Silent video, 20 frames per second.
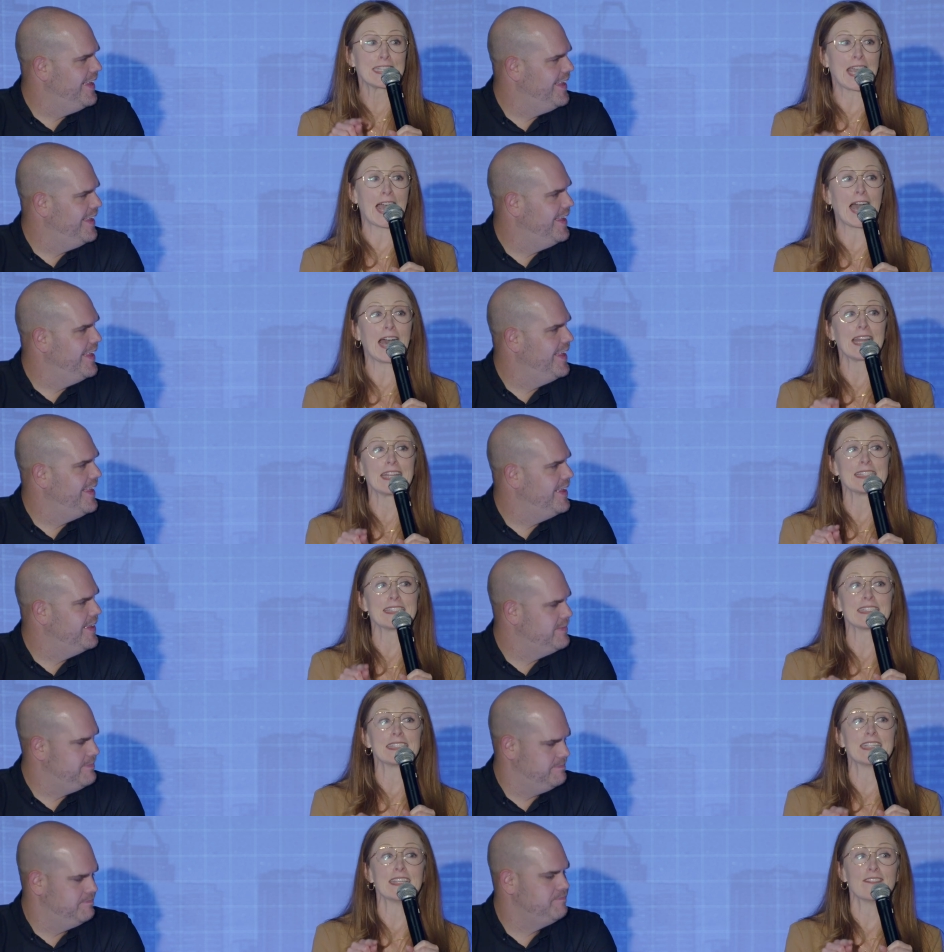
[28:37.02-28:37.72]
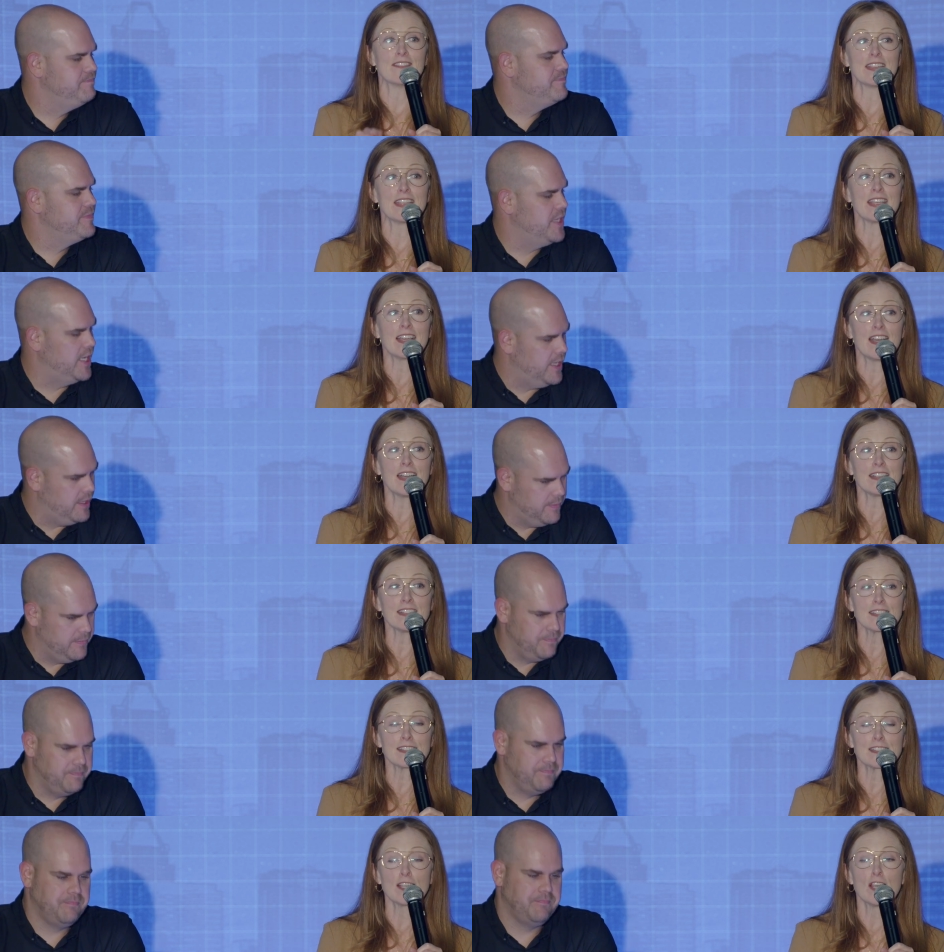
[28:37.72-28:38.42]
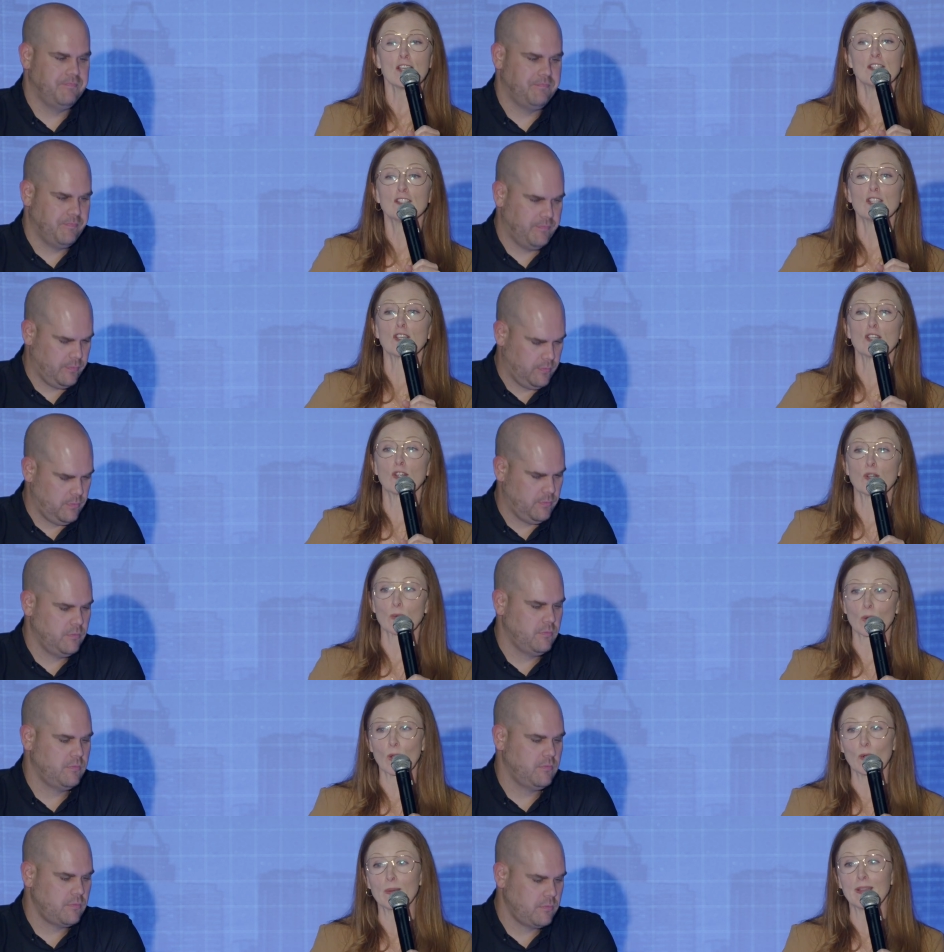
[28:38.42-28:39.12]
Speaker 1: God is giving us to
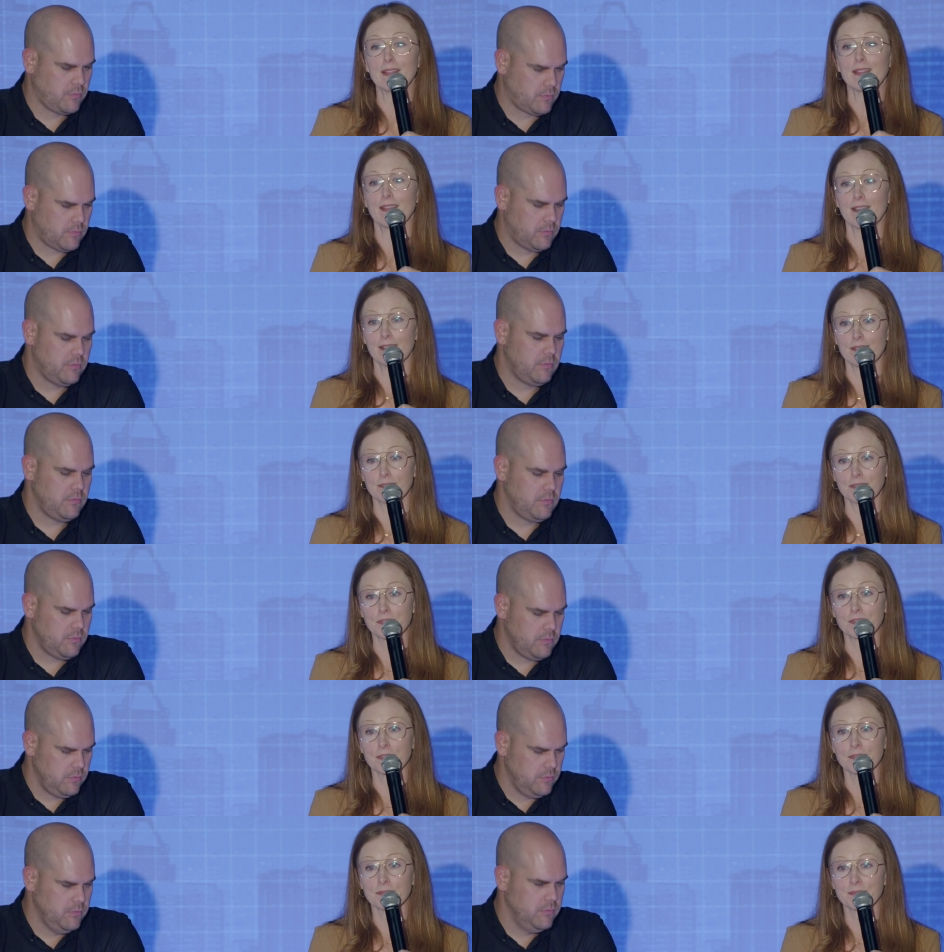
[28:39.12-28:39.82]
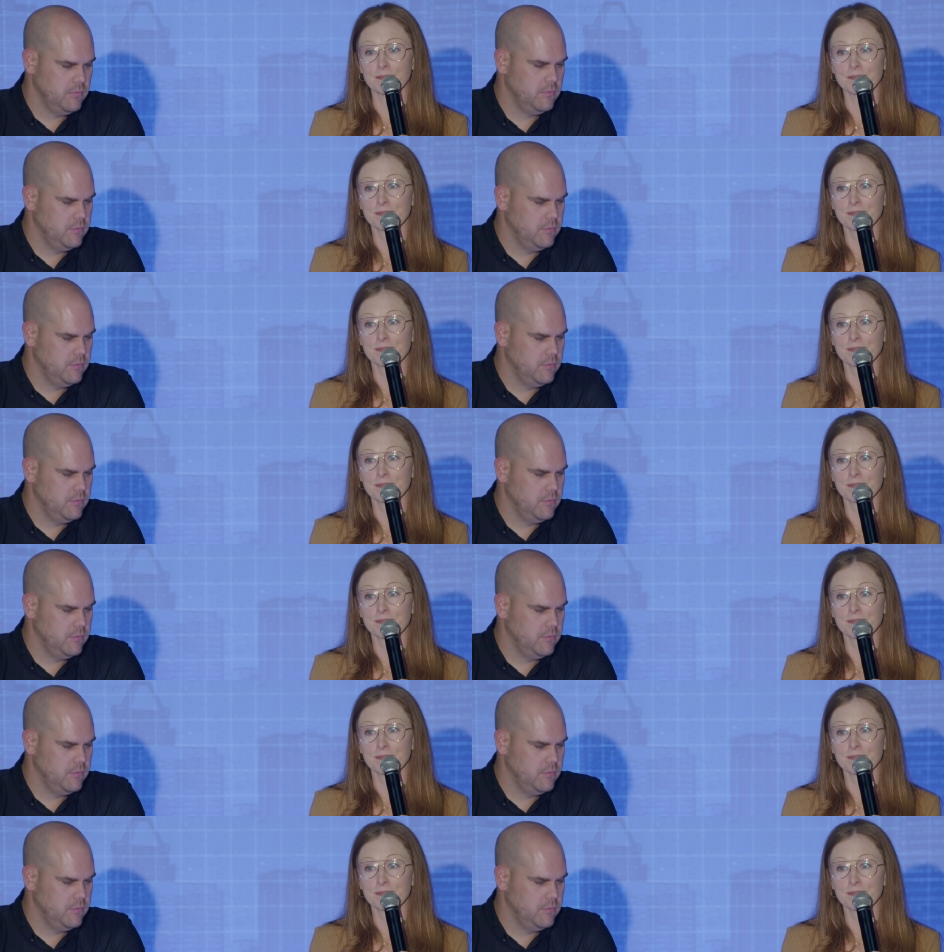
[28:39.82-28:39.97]
grow in love.